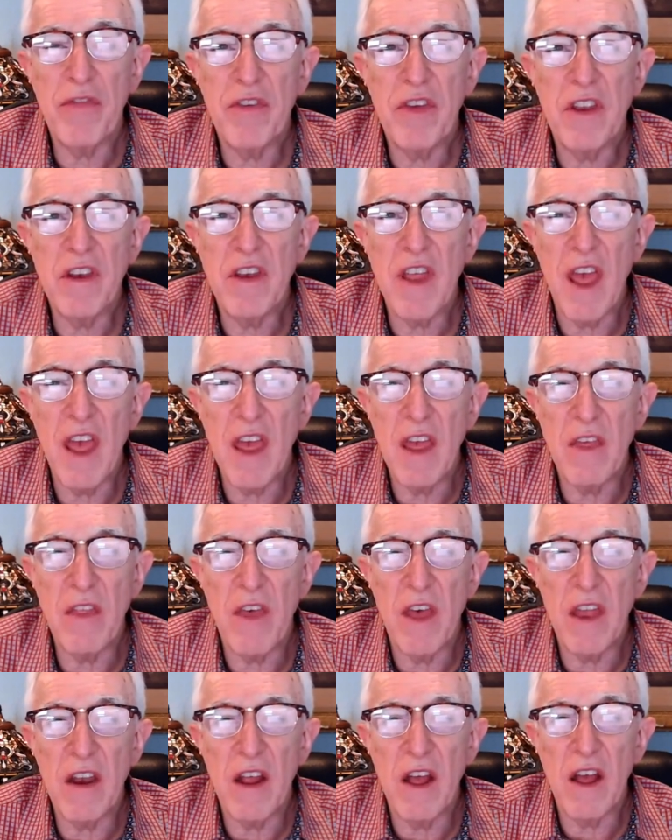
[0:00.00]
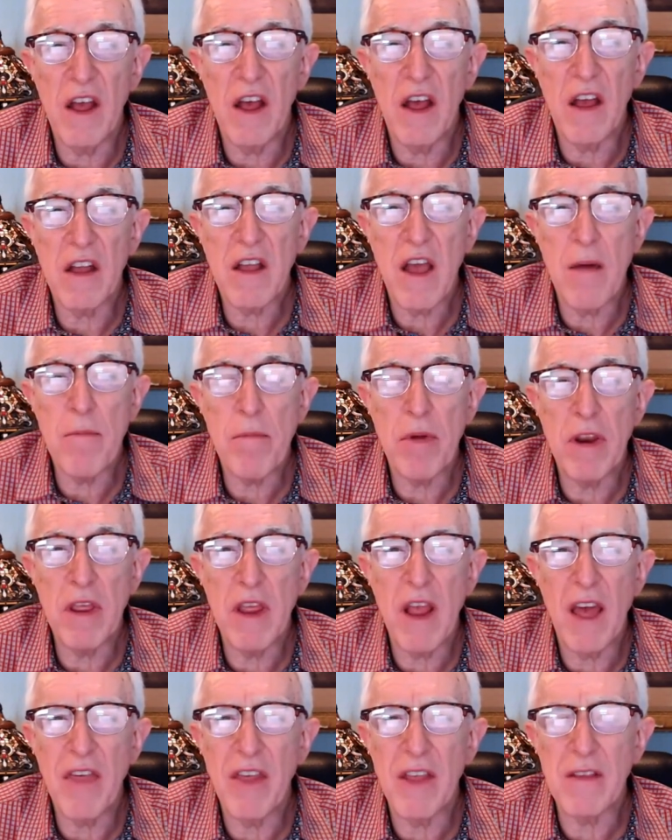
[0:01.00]
today that a
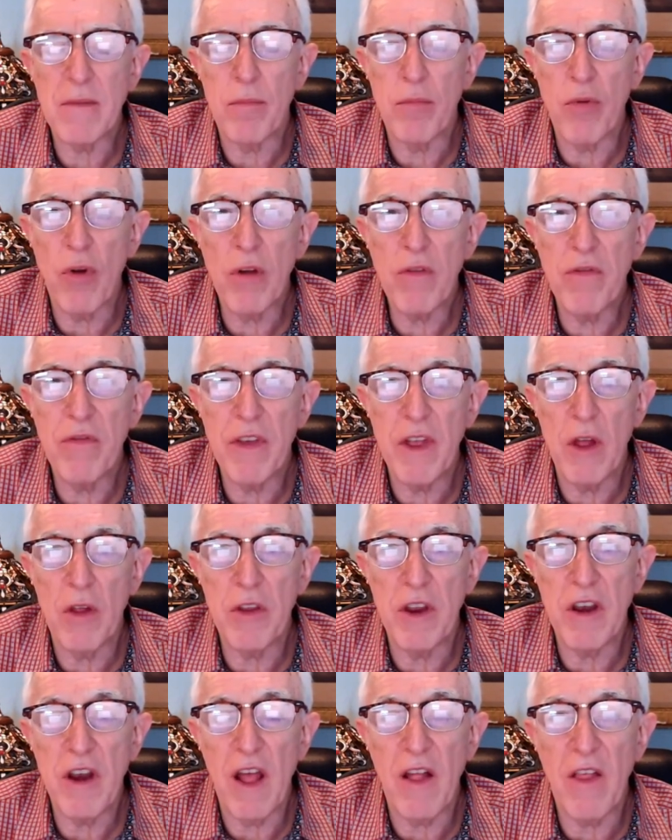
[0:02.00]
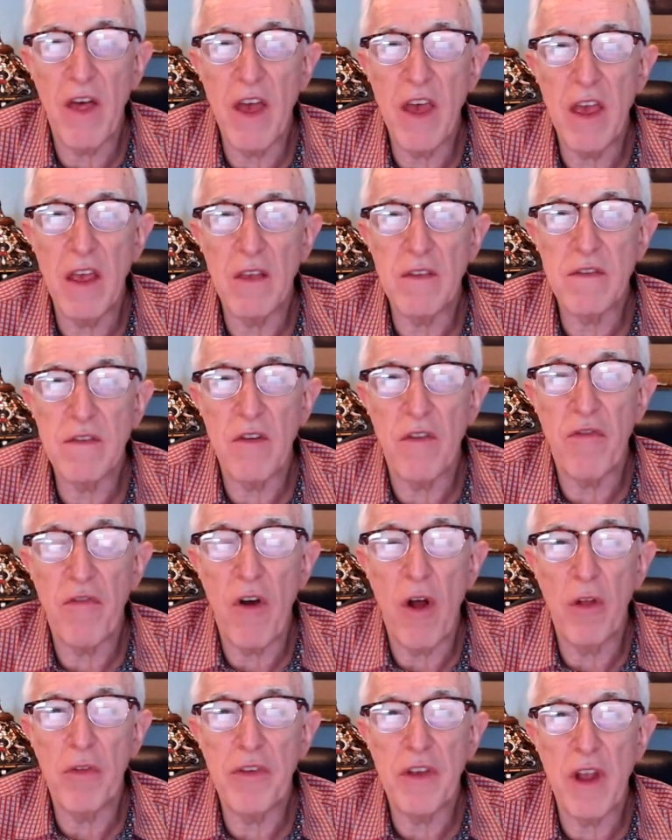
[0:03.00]
company, I think it's Brookfield in LA, is
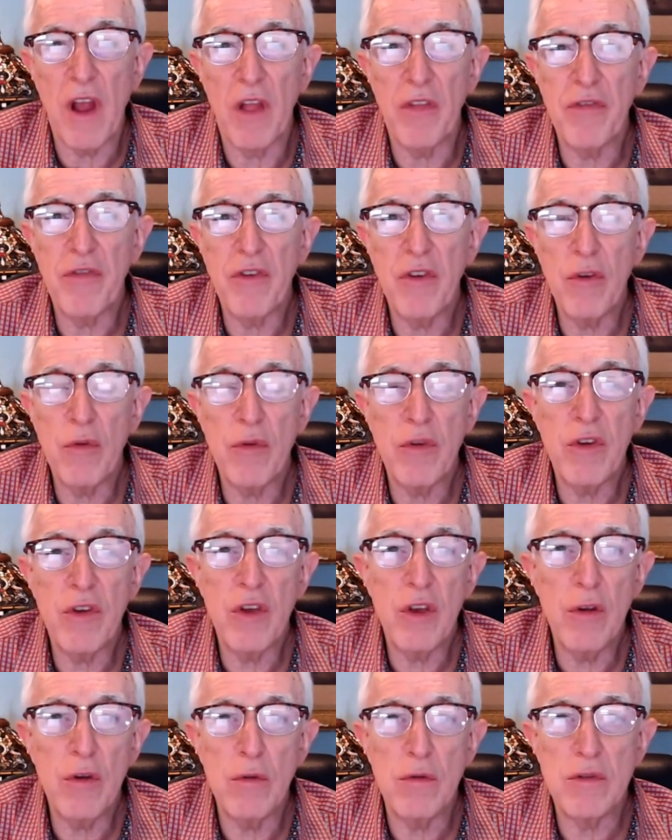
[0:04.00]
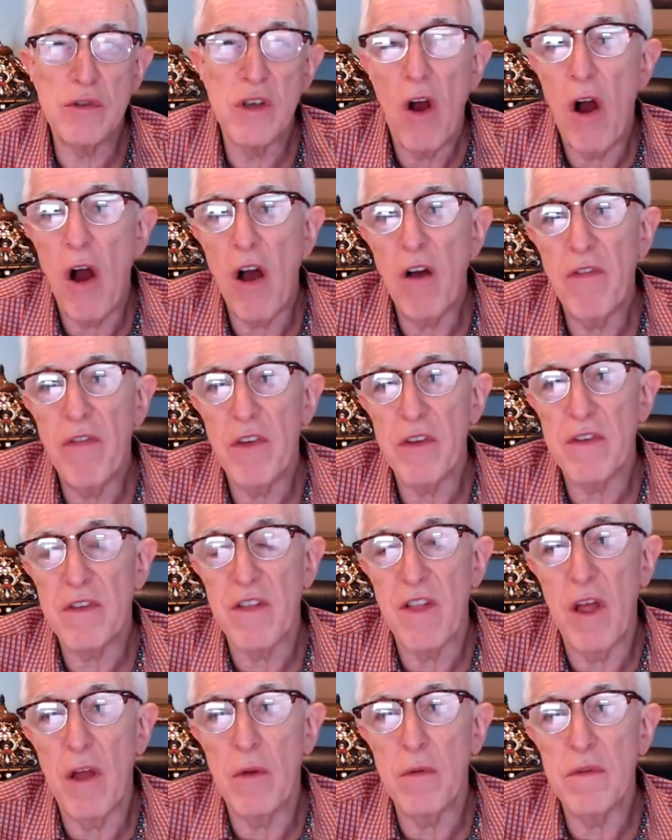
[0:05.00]
defaulting on two huge office
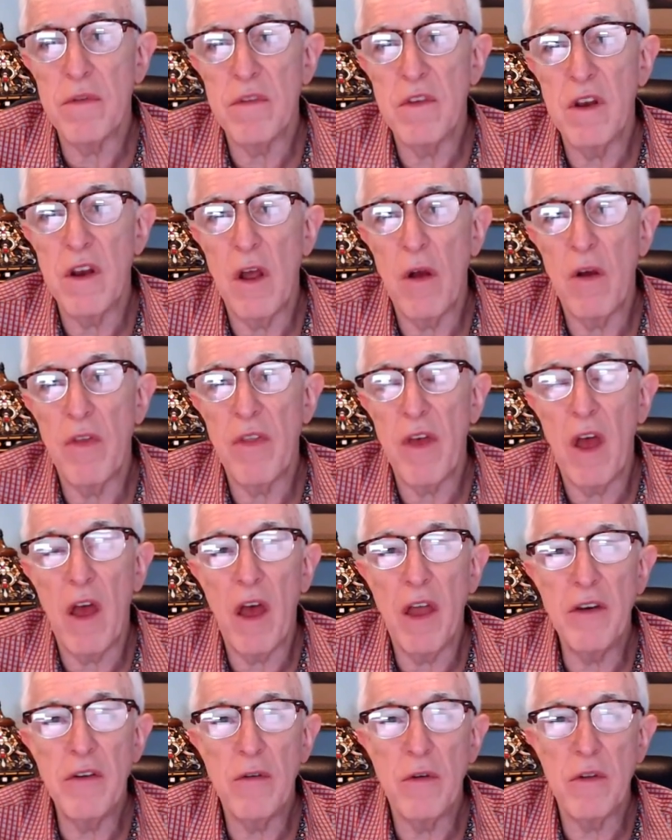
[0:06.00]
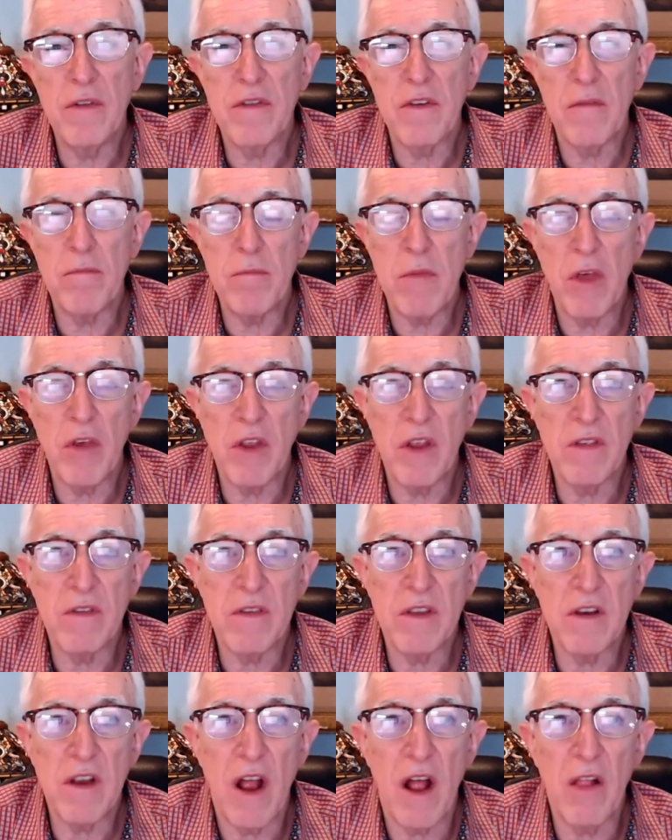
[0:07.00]
loans, you know, in the hundreds of millions
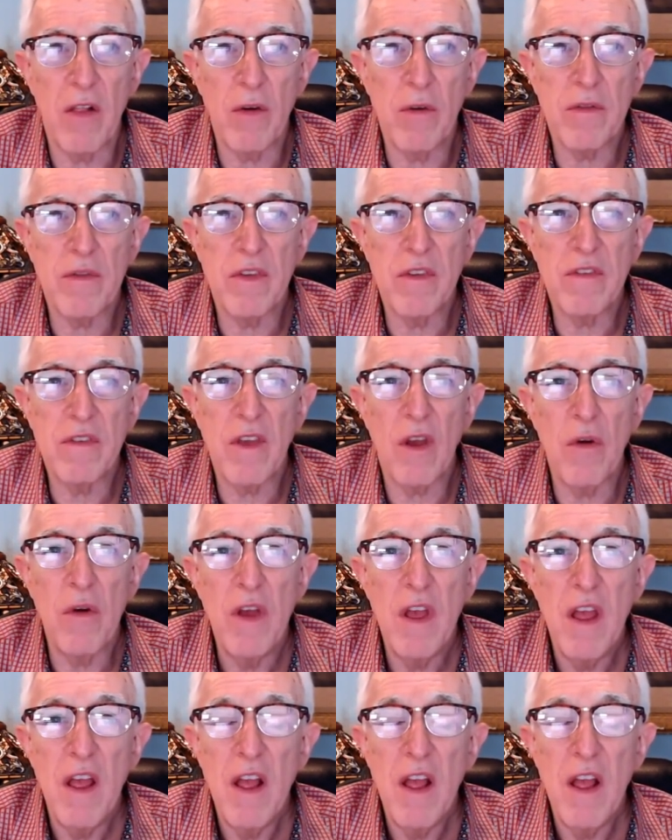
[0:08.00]
of dollars. And so